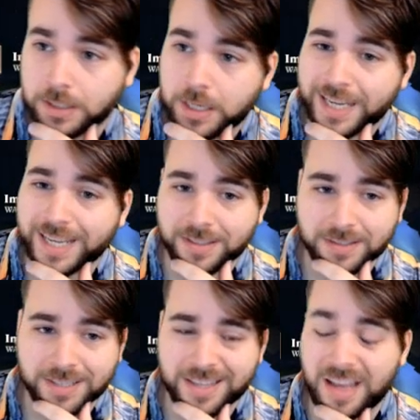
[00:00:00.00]

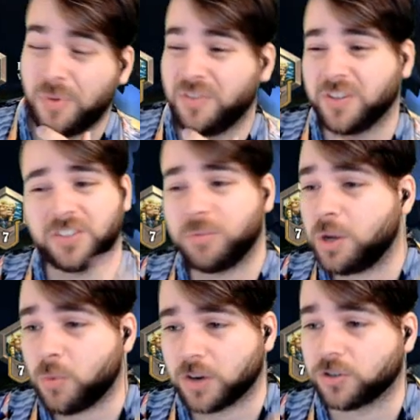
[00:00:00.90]
Keleseth, and we've got so
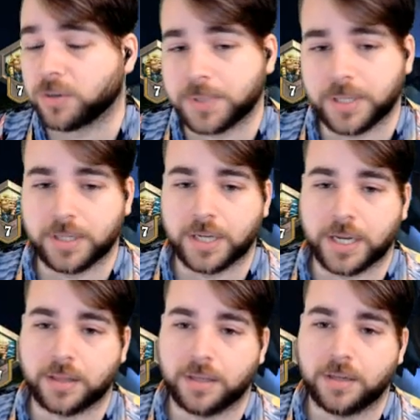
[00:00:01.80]
many 1-drops in the
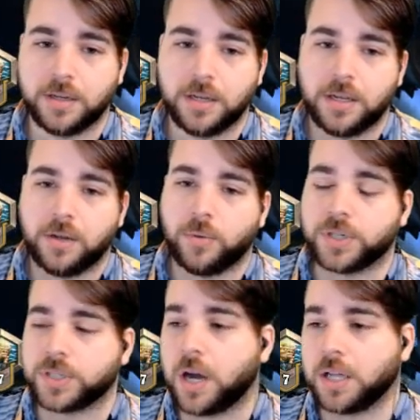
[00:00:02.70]
deck that we're
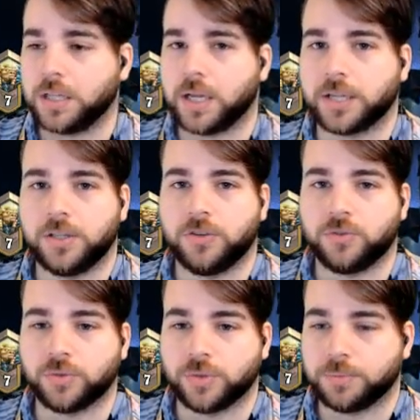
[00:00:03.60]
just highly likely to
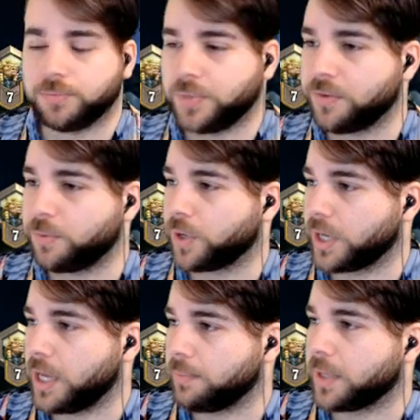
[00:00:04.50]
draw them. Never want to
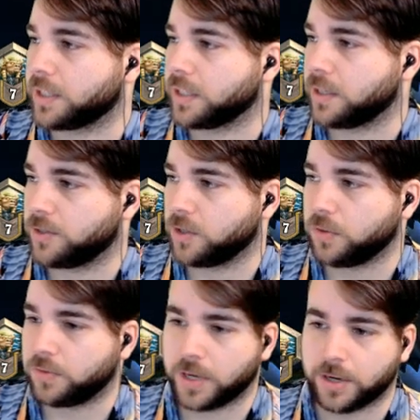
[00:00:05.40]
keep that
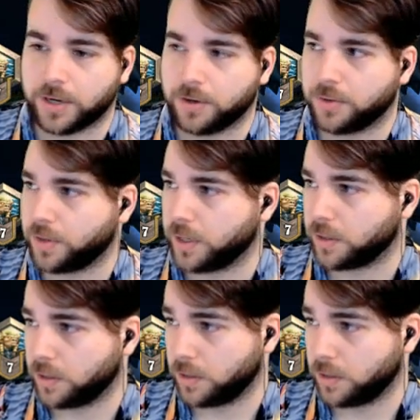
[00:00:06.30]
Soulfire, I don't think.